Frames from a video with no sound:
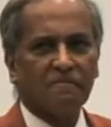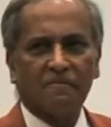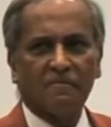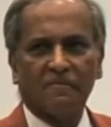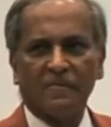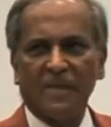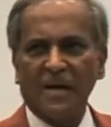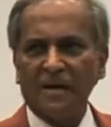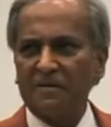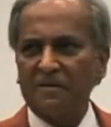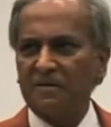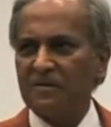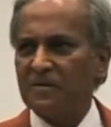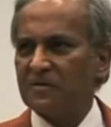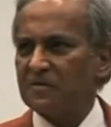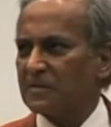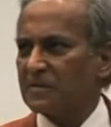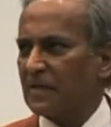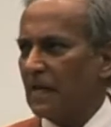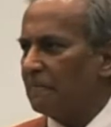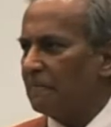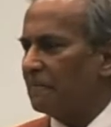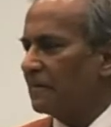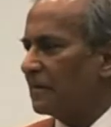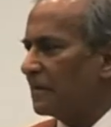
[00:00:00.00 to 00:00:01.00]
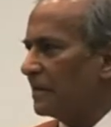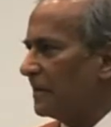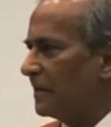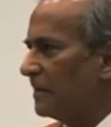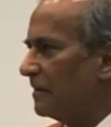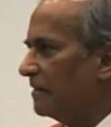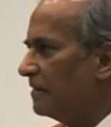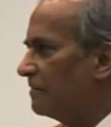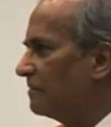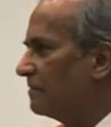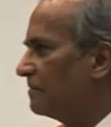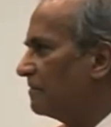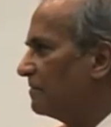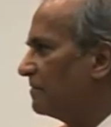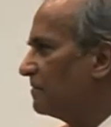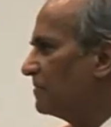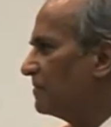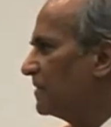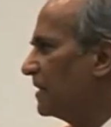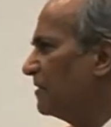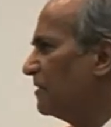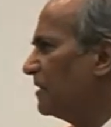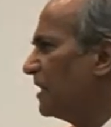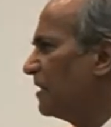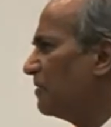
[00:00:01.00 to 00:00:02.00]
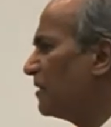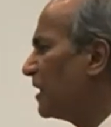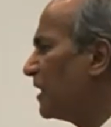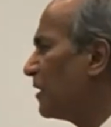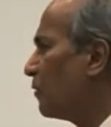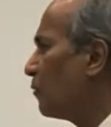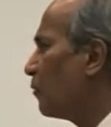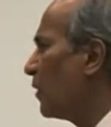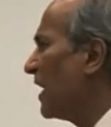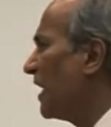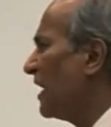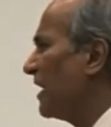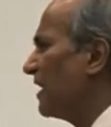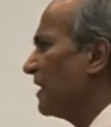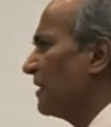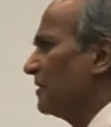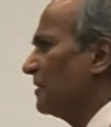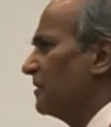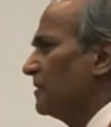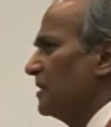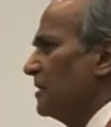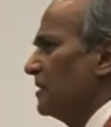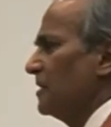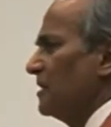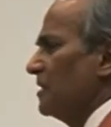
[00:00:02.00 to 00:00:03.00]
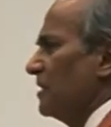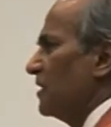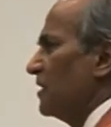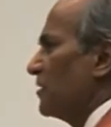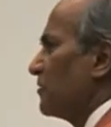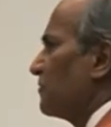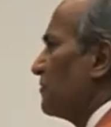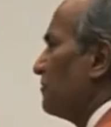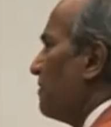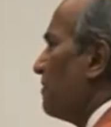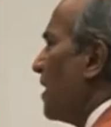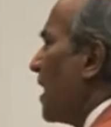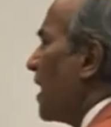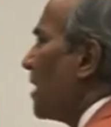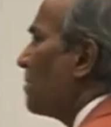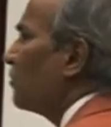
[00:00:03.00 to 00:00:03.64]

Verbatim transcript: That discovery, in, in, in a way, is far